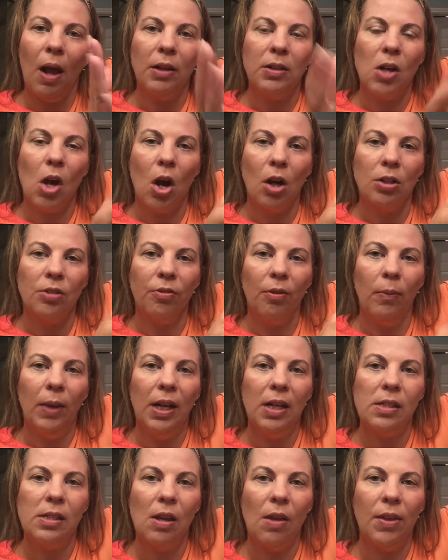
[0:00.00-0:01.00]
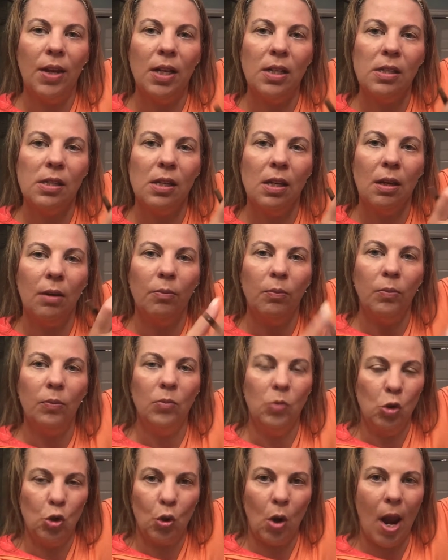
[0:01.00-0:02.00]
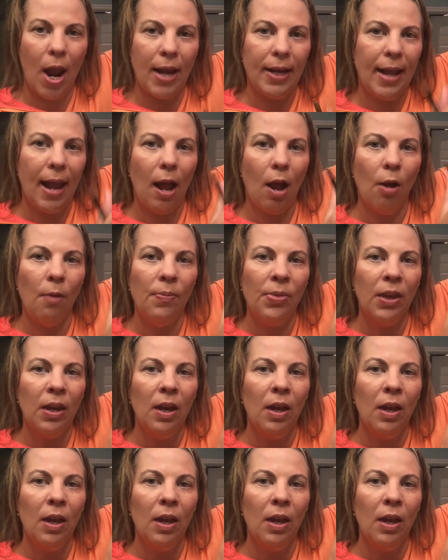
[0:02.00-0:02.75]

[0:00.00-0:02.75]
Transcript: I talked for a minute so that it's dry now.